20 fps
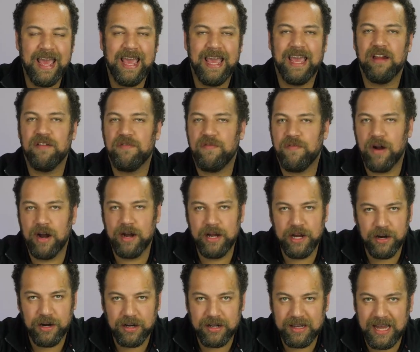in front of
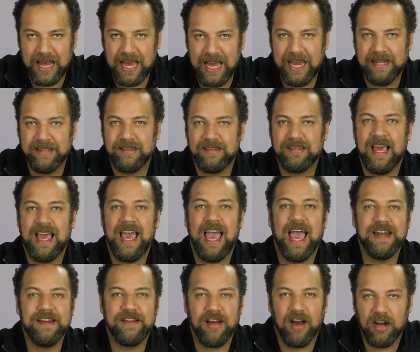your clients
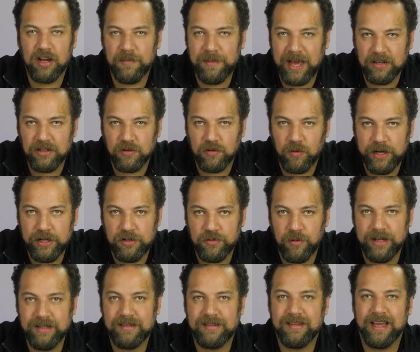and talk about
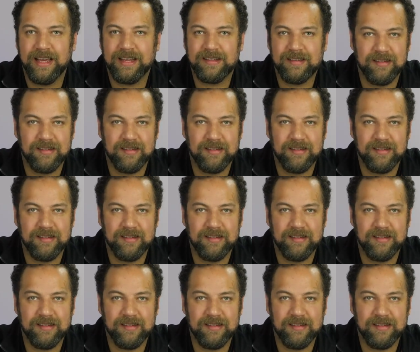2026.